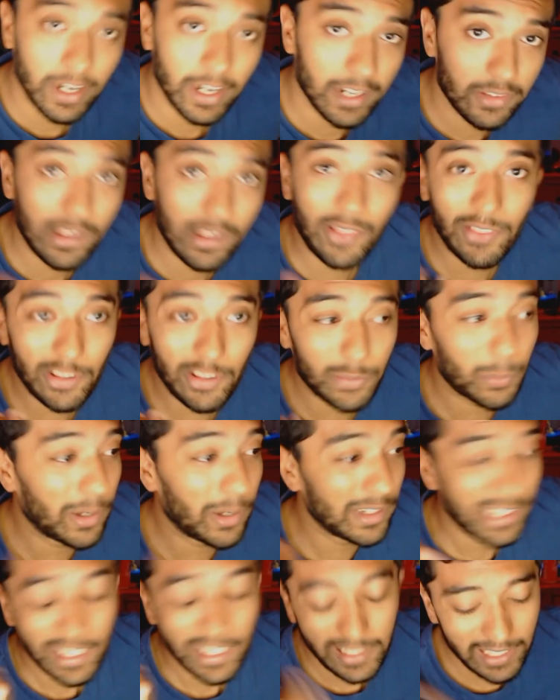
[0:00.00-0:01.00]
your hands on this
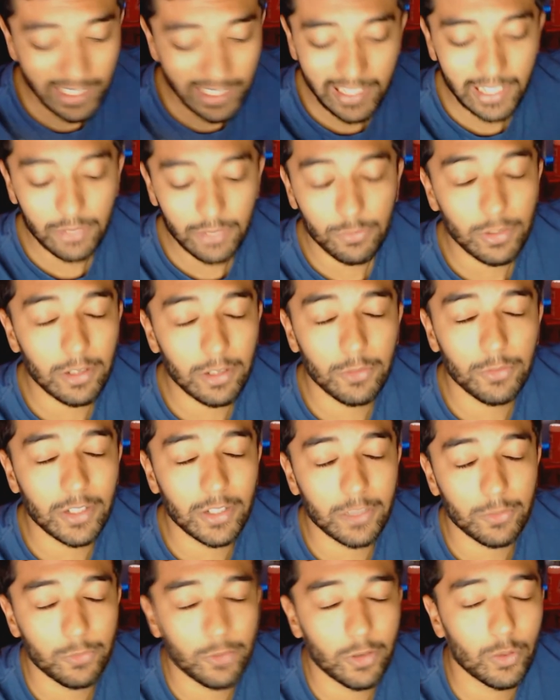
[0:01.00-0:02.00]
one. You ain't getting very
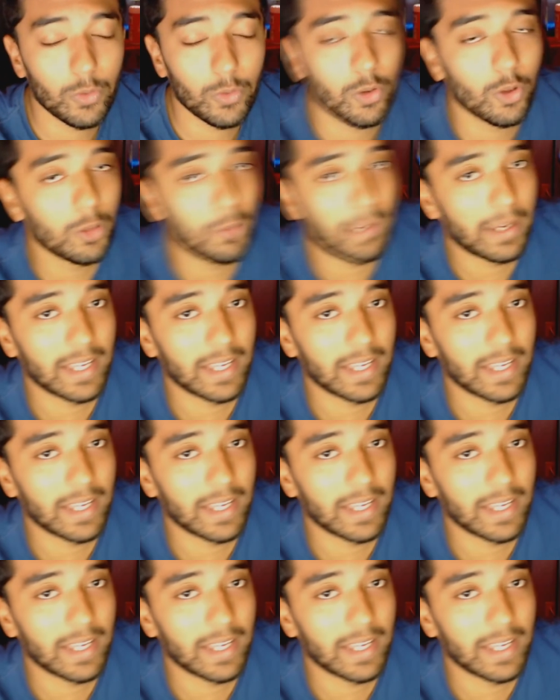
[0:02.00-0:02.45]
fucking far with all